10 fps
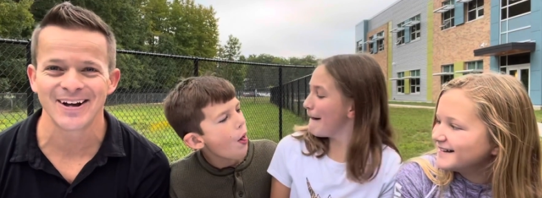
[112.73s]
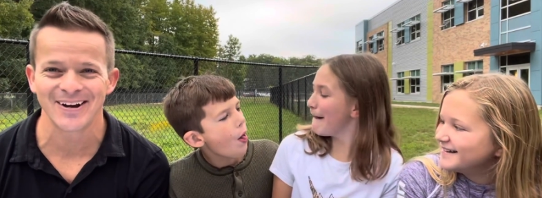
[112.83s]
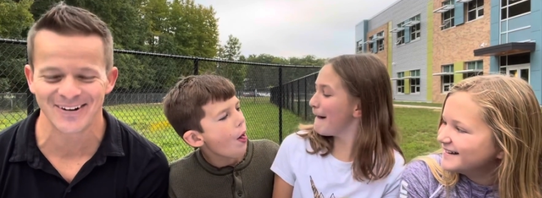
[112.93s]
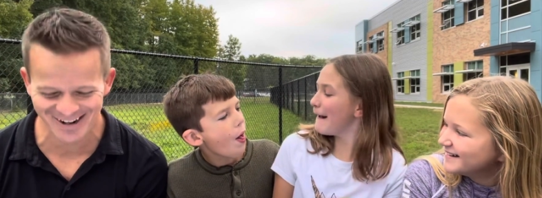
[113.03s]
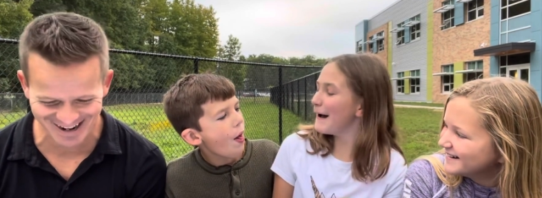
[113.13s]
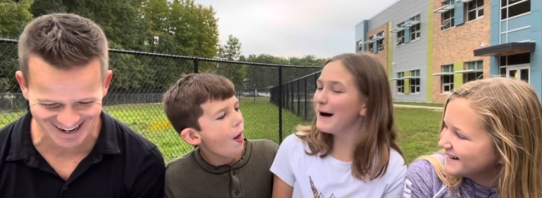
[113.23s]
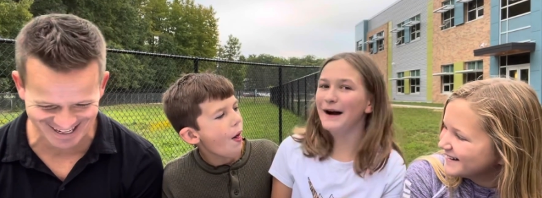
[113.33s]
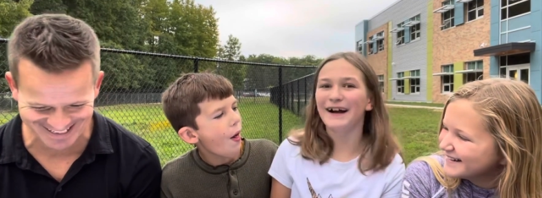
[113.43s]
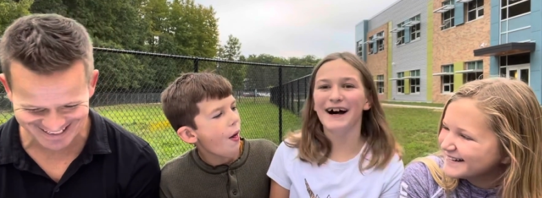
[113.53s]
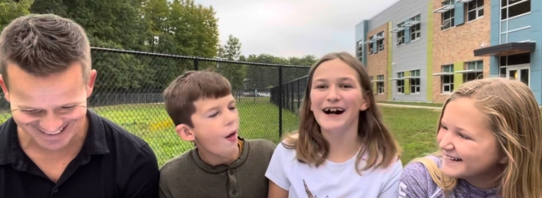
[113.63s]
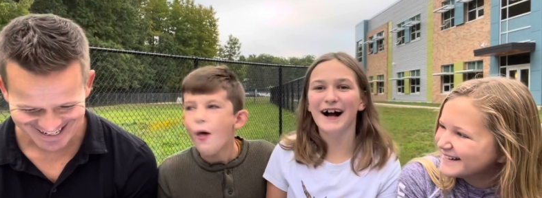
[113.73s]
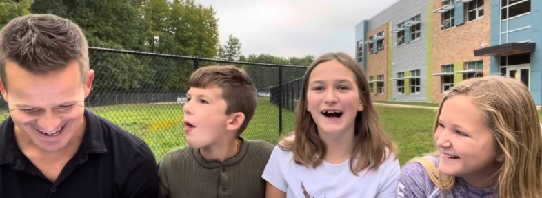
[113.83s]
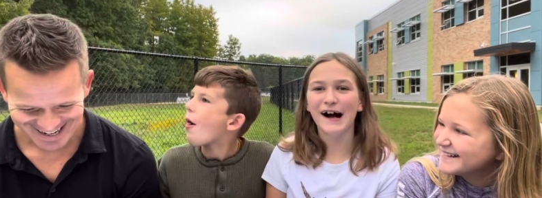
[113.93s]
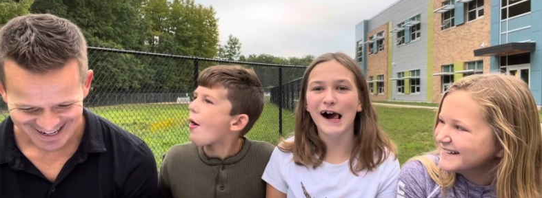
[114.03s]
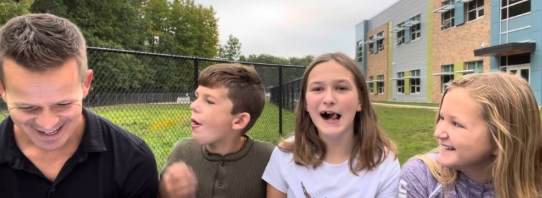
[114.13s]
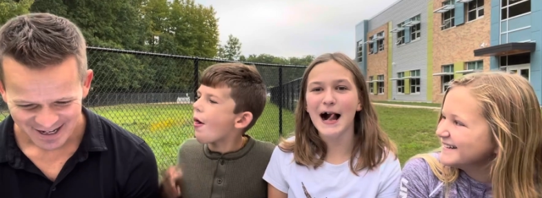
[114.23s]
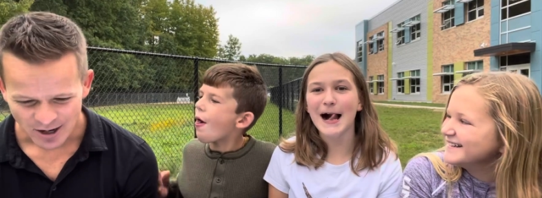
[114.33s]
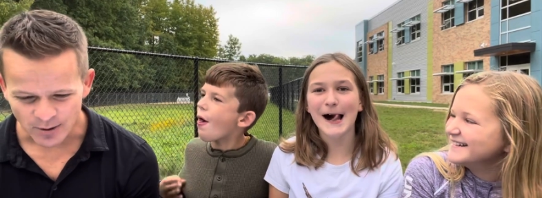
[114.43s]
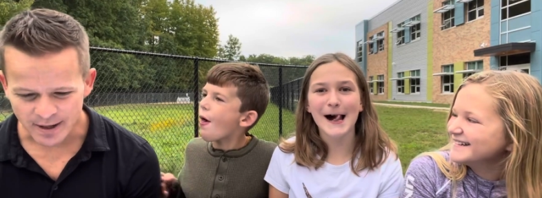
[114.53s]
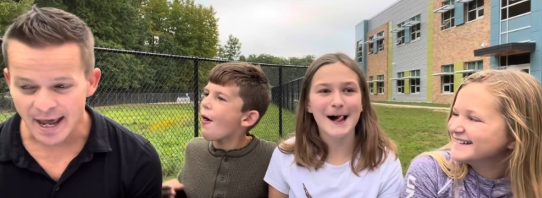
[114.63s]
Speaker 1: All right.
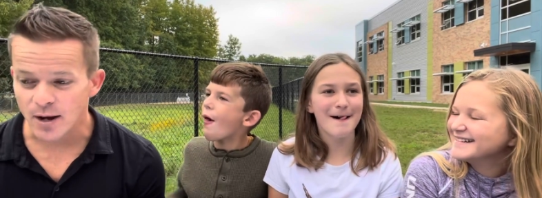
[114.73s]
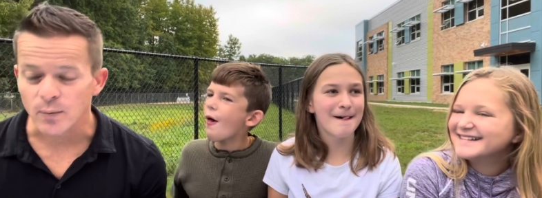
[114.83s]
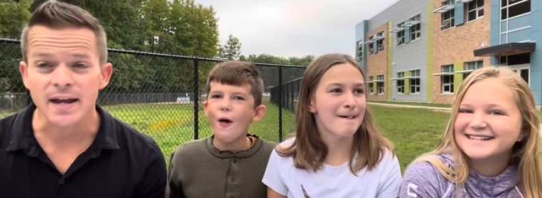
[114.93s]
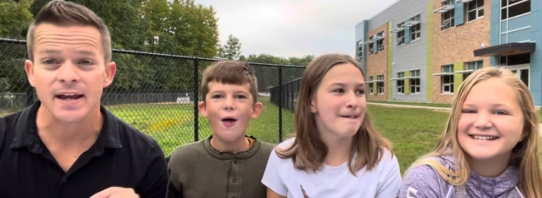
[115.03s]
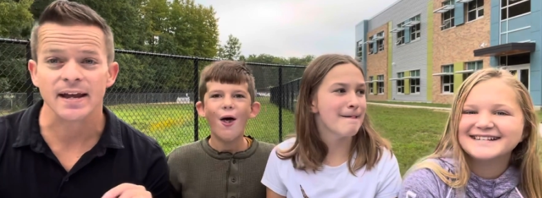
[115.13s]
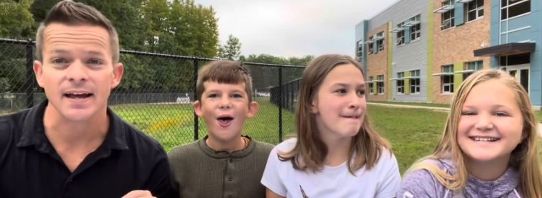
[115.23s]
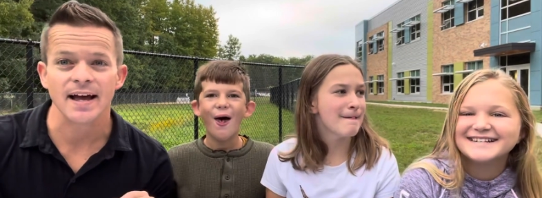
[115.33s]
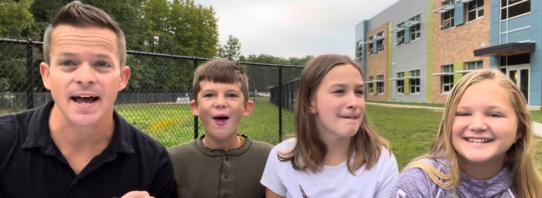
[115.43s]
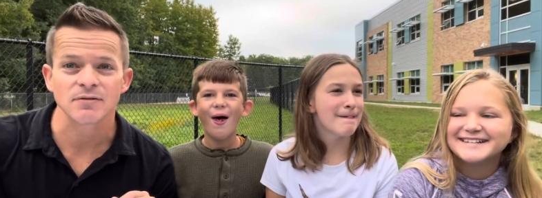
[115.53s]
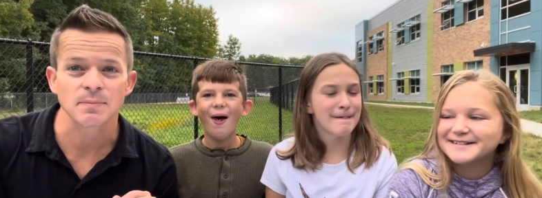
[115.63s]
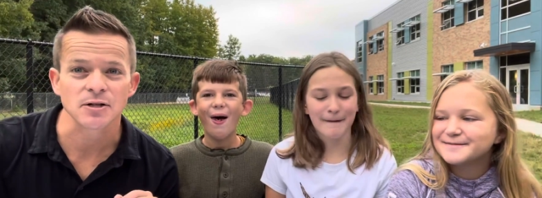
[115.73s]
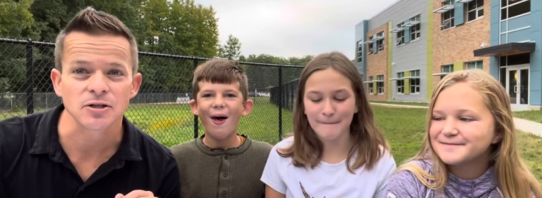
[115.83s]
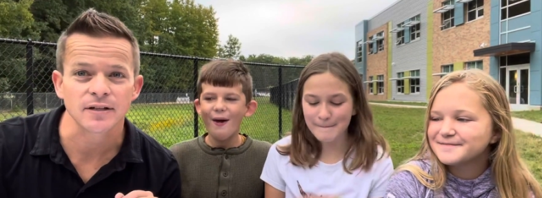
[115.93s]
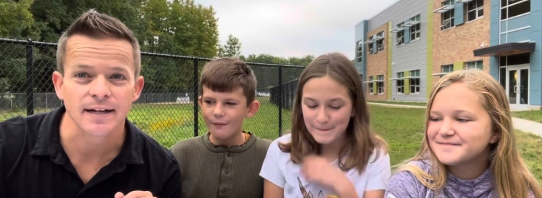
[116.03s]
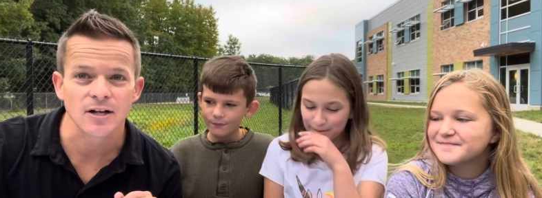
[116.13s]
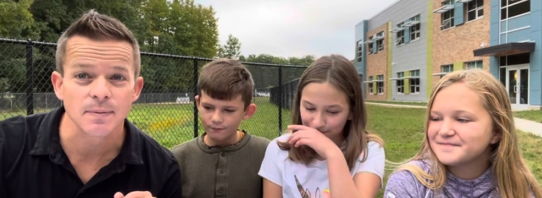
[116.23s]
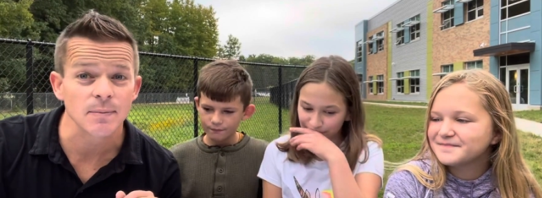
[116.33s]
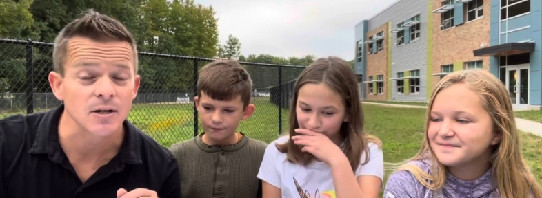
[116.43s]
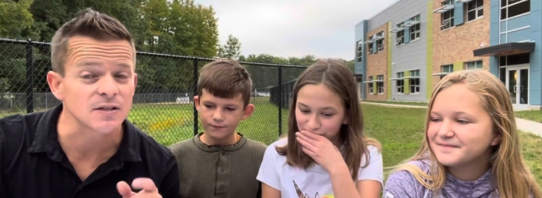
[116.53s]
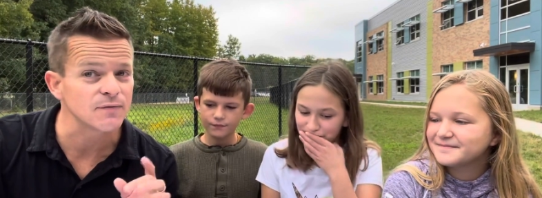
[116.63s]
Okay, we have a special
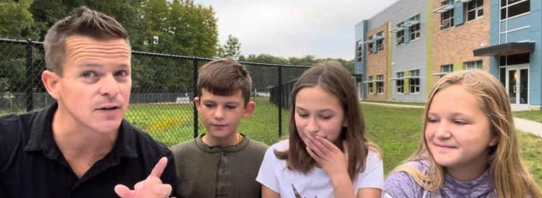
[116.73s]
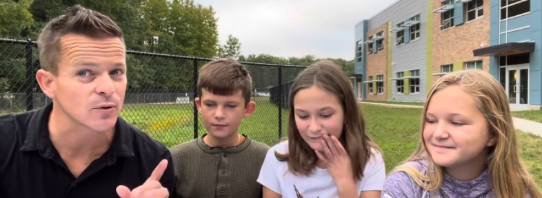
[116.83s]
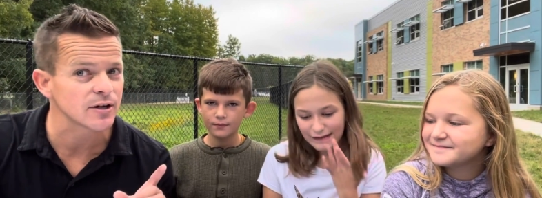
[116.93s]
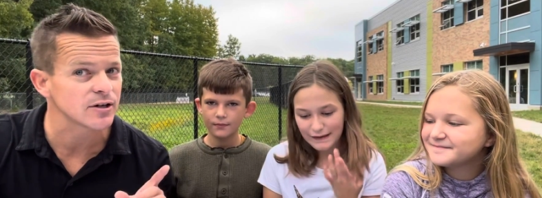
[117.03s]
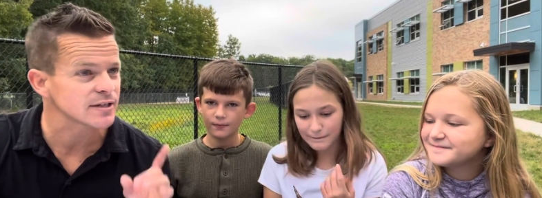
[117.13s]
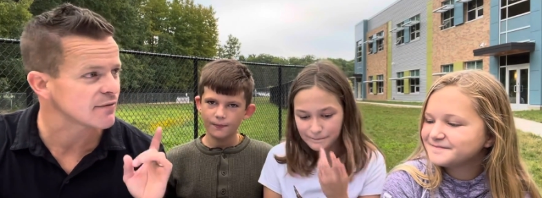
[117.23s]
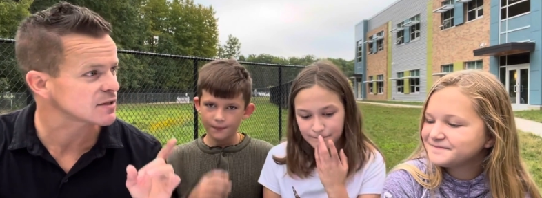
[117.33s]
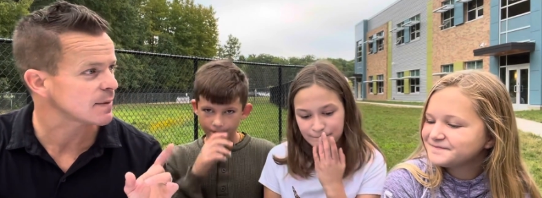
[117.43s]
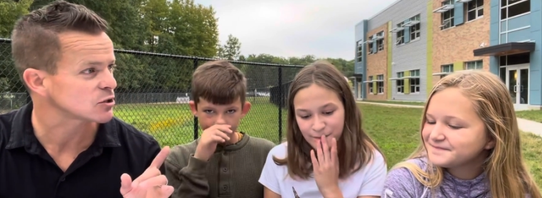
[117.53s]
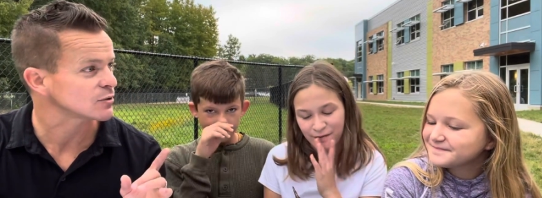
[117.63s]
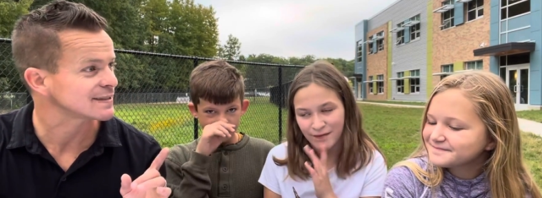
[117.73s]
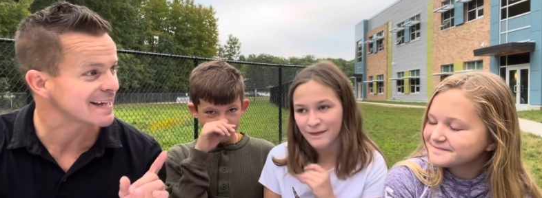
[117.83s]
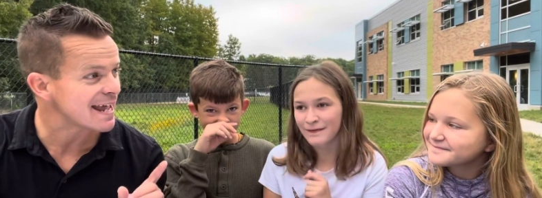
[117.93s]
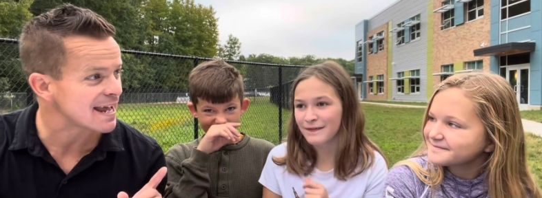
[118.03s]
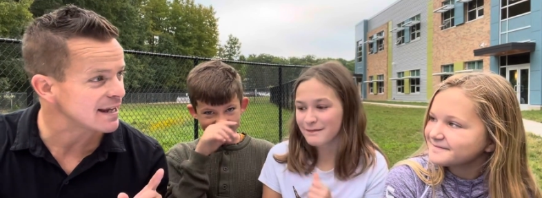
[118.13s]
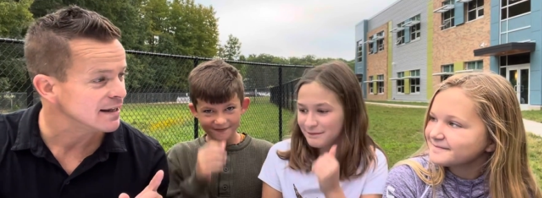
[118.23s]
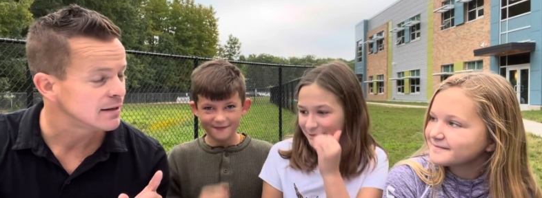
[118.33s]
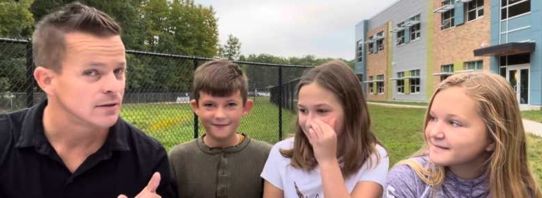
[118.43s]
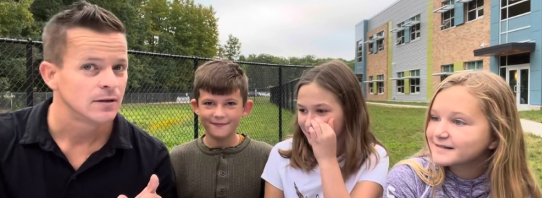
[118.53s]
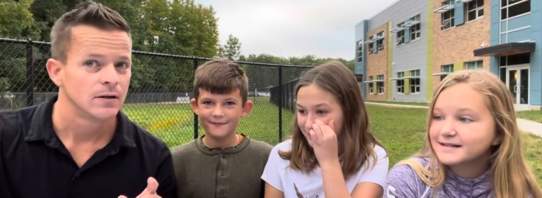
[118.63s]
announcement because fifth graders have a special day.
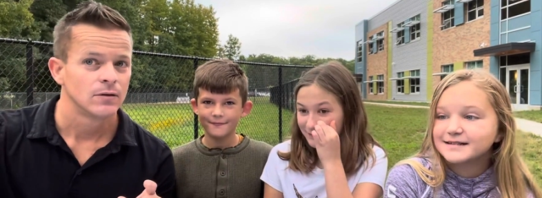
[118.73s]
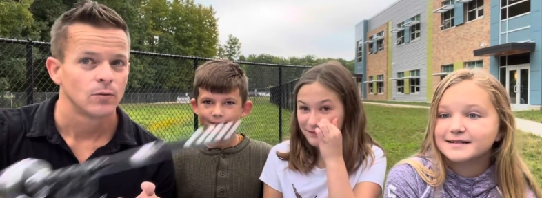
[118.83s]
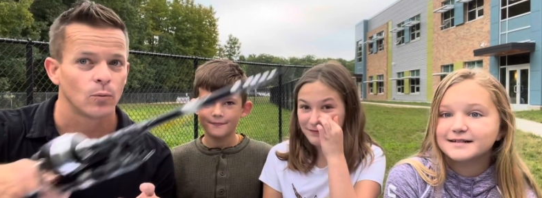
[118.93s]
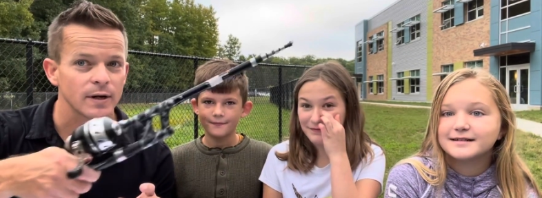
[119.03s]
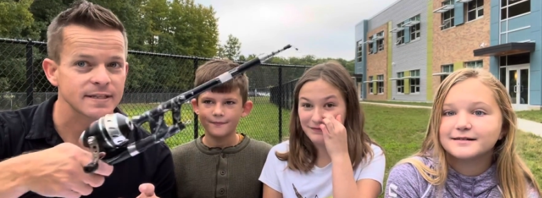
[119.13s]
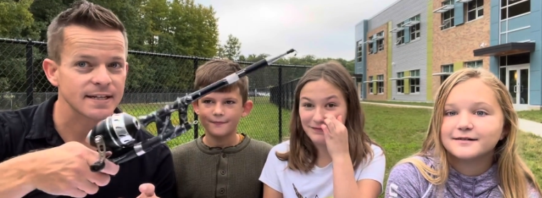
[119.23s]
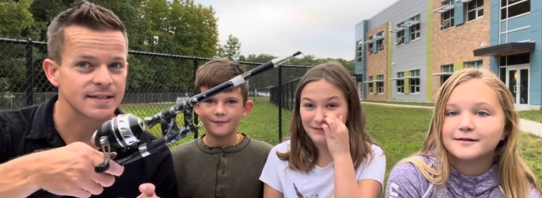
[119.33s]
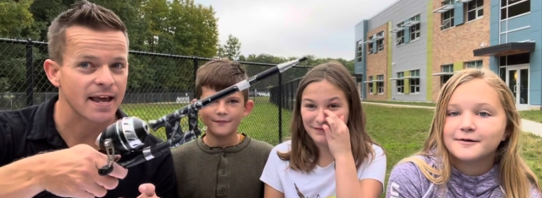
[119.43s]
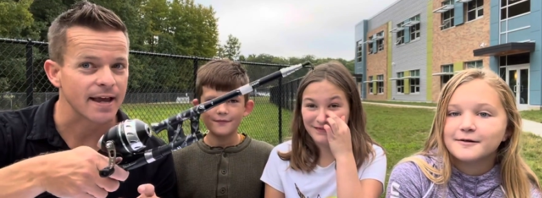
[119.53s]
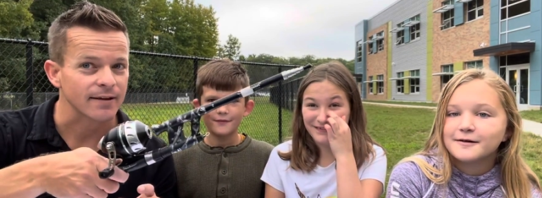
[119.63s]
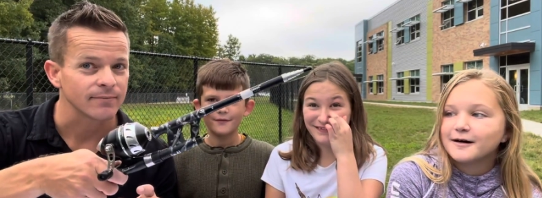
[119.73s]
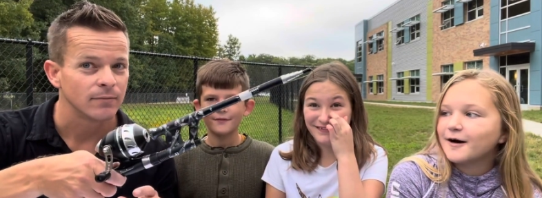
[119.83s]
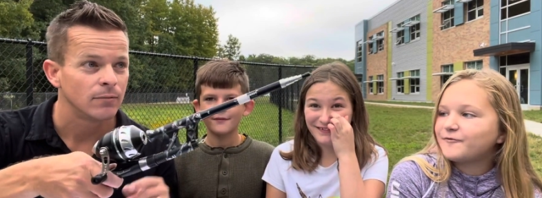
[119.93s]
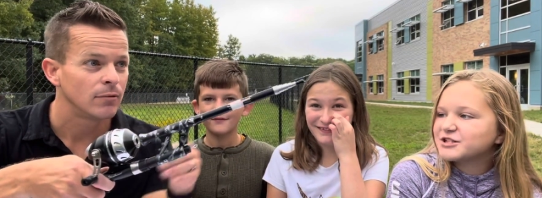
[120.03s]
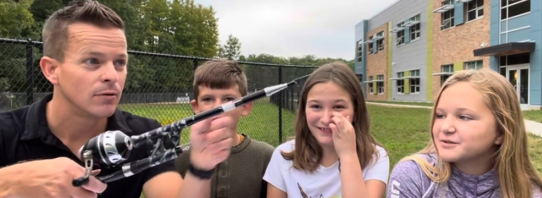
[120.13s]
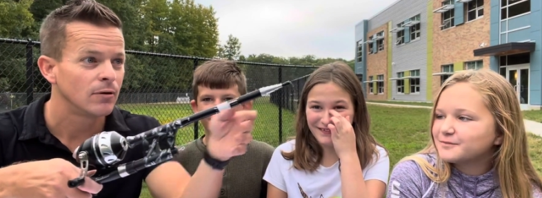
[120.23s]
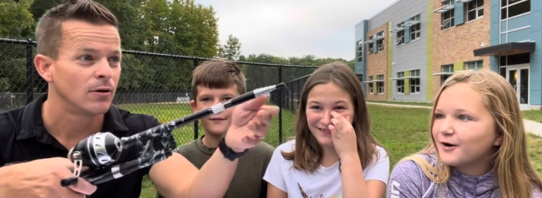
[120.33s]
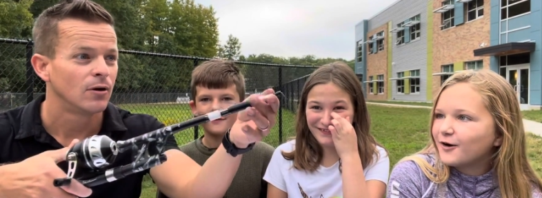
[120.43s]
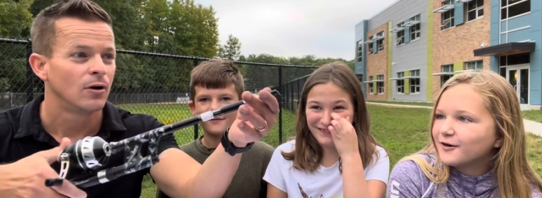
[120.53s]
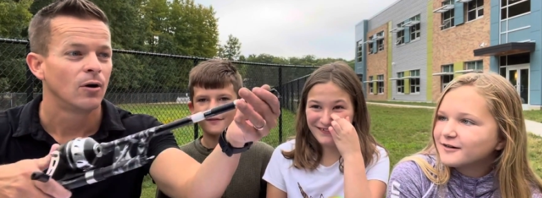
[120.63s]
What is this thing? A fishing
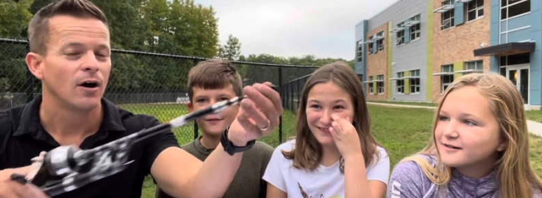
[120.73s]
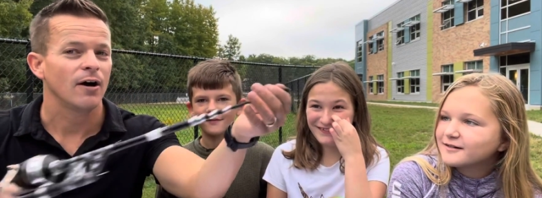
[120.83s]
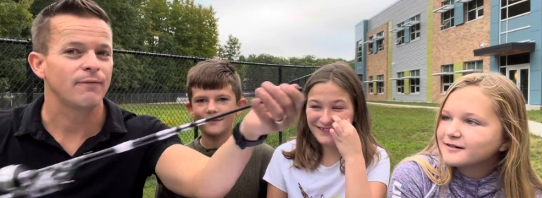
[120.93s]
pole. A